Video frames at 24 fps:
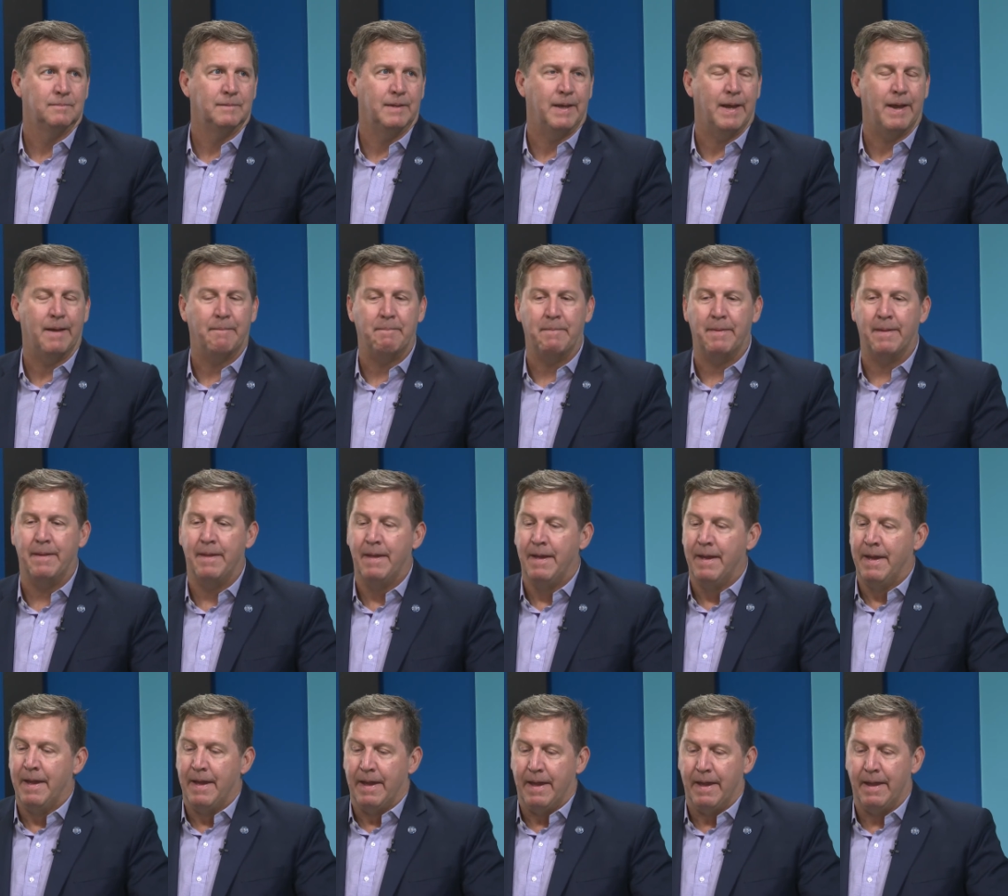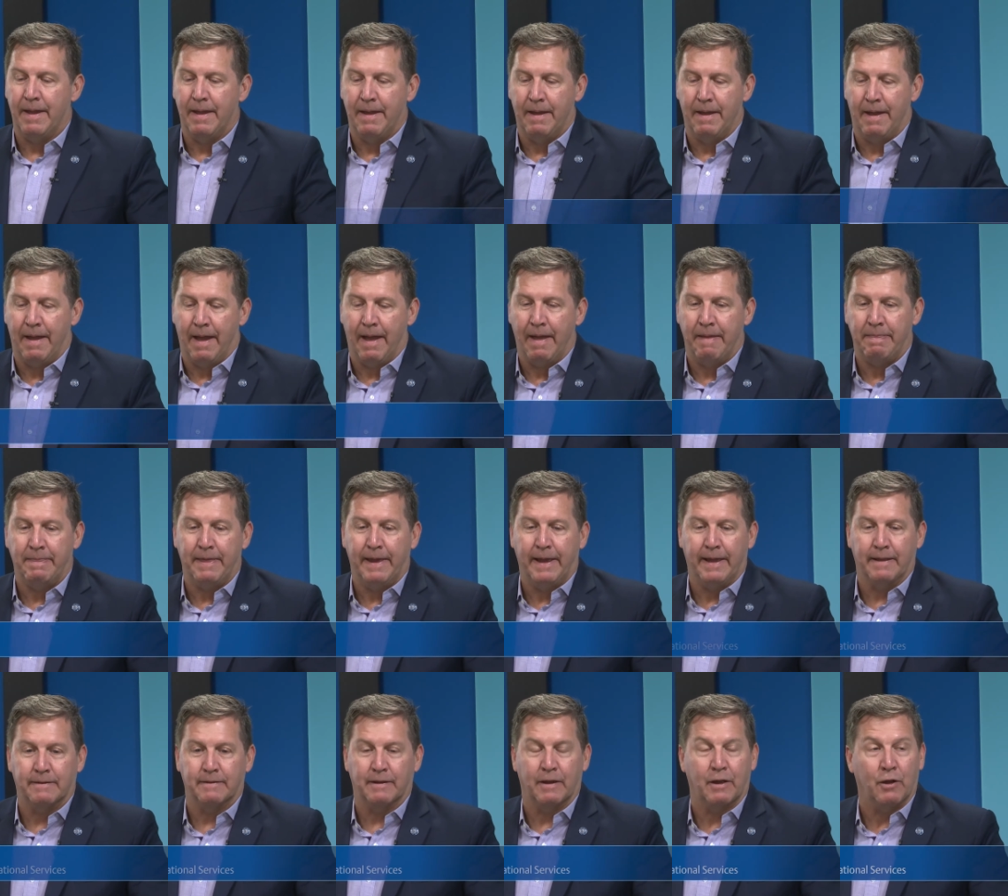Yeah, I
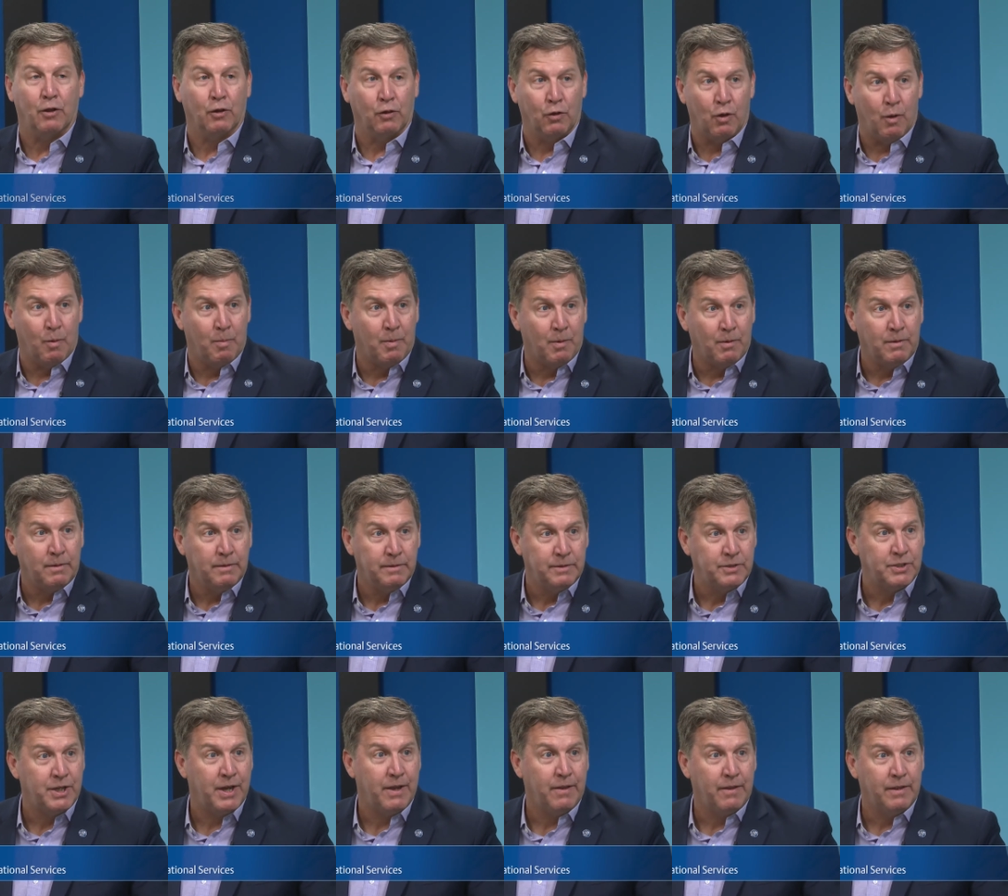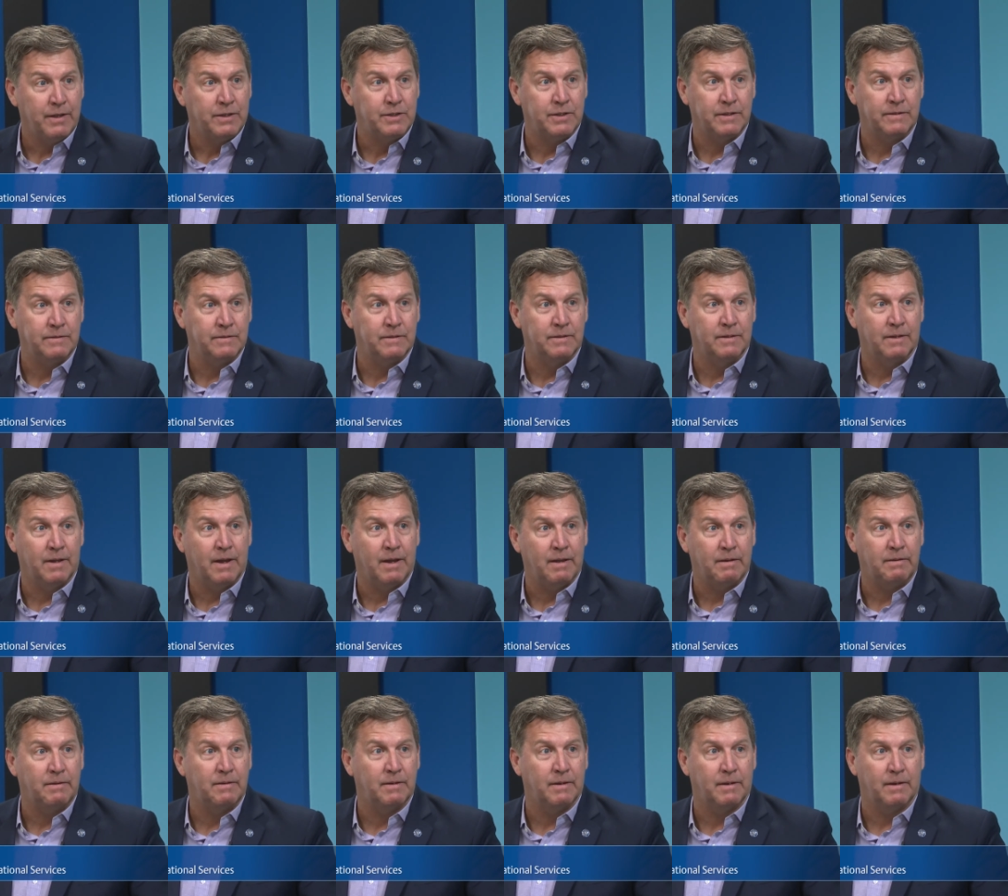think it's a global challenge. It's
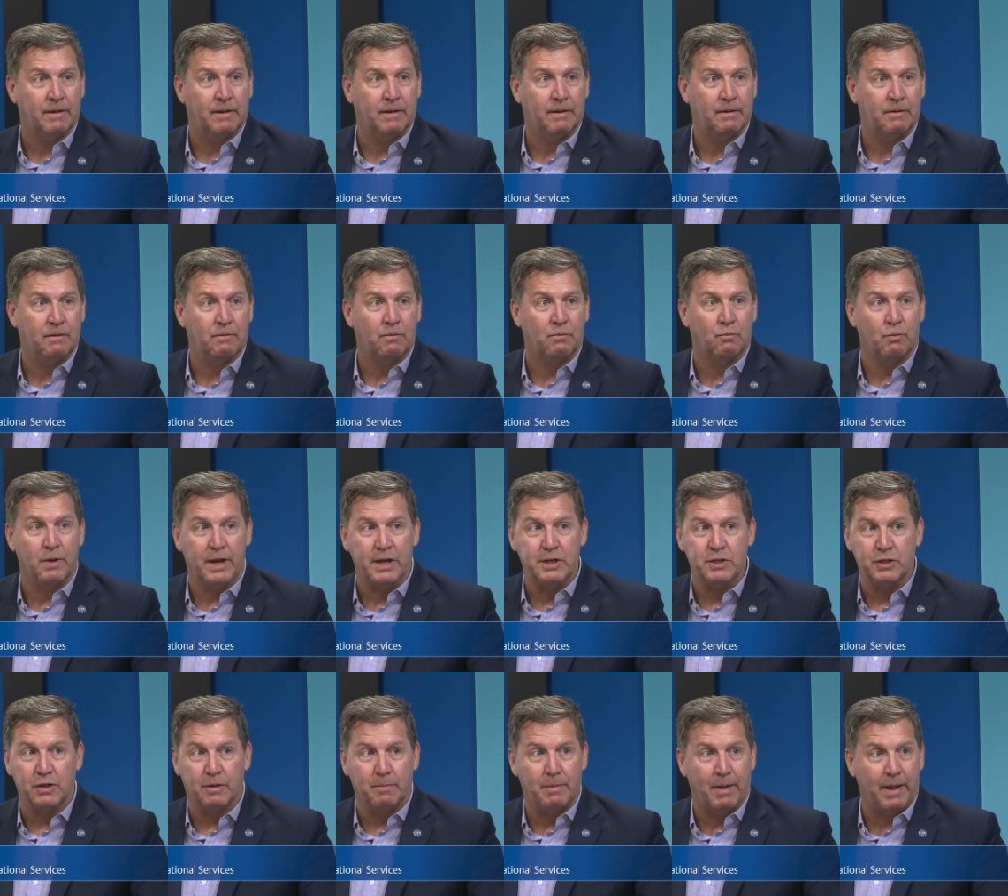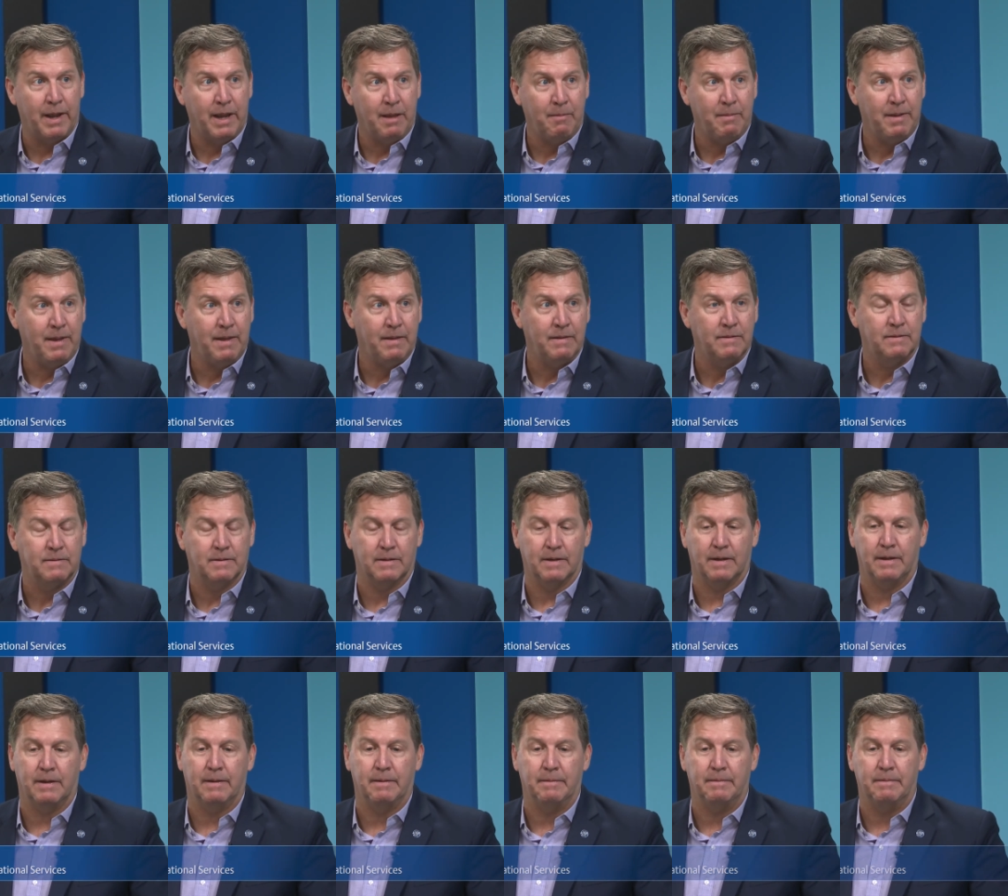not regional by any means.
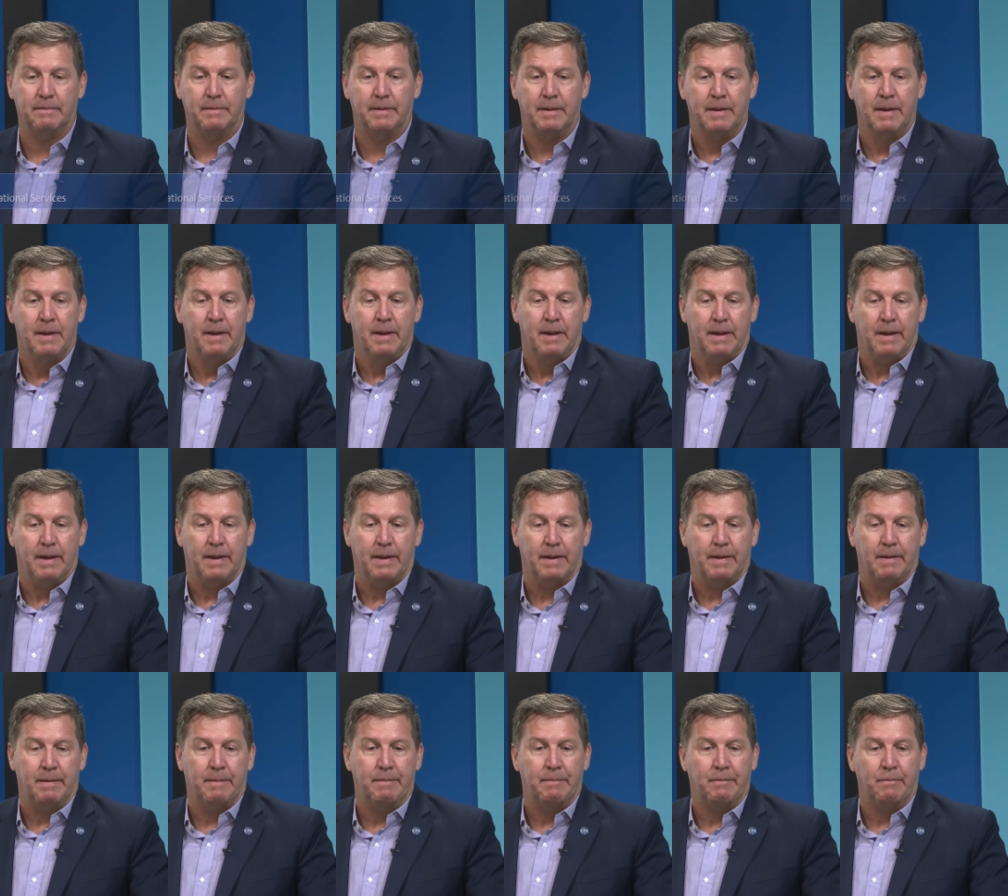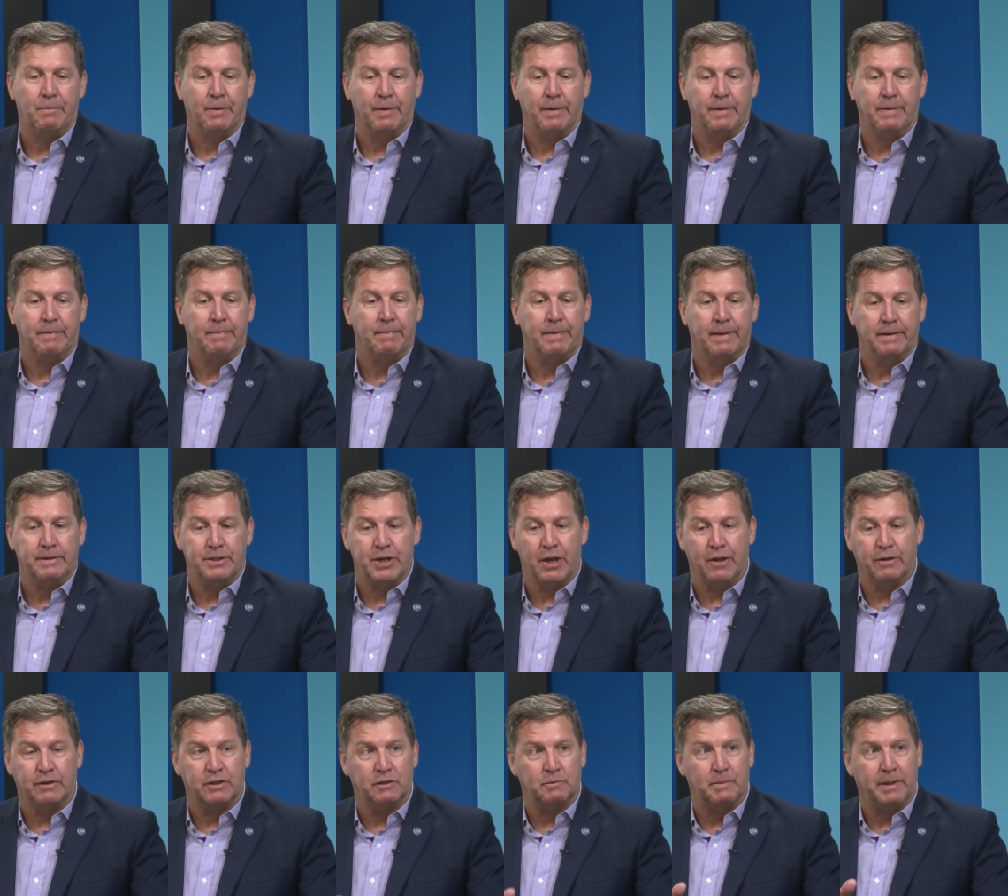Really, the
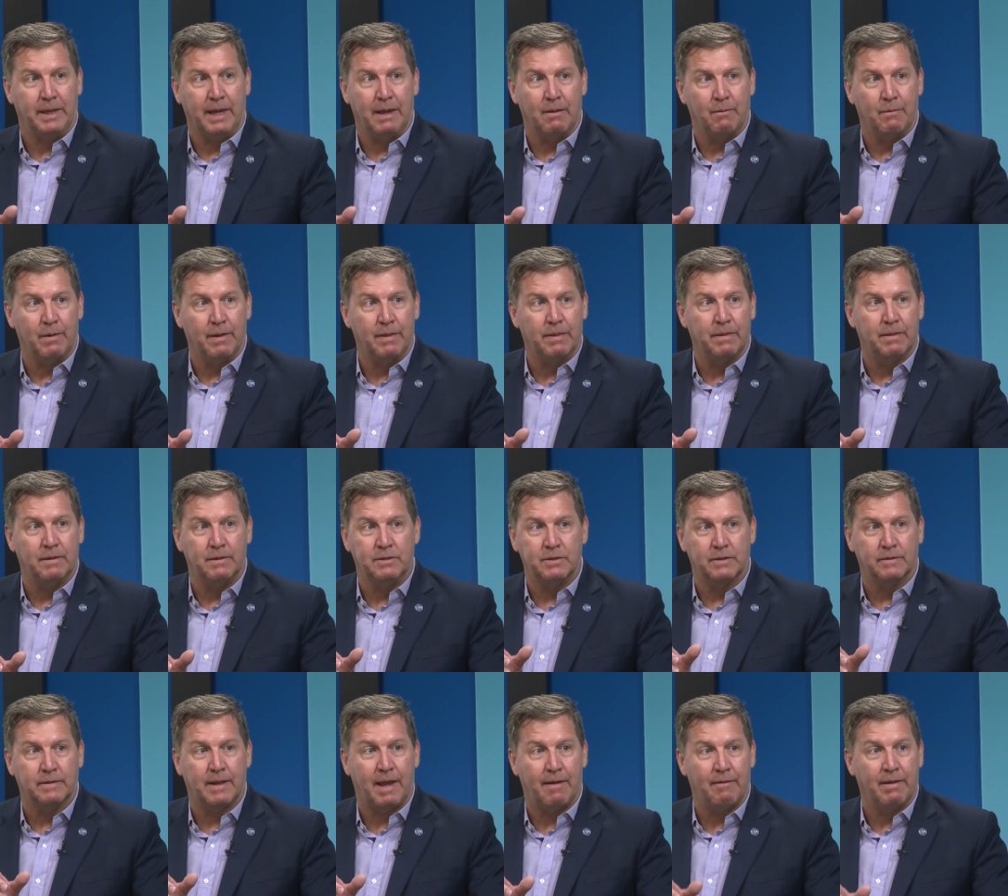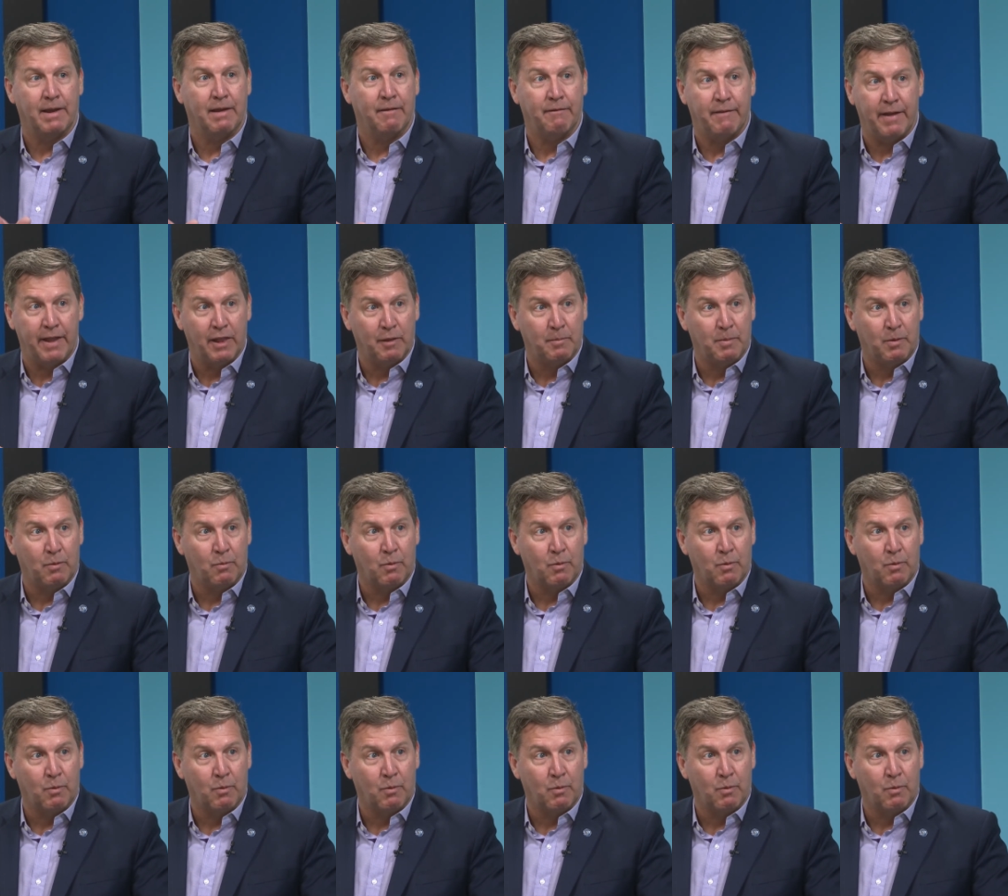challenges begin with just having available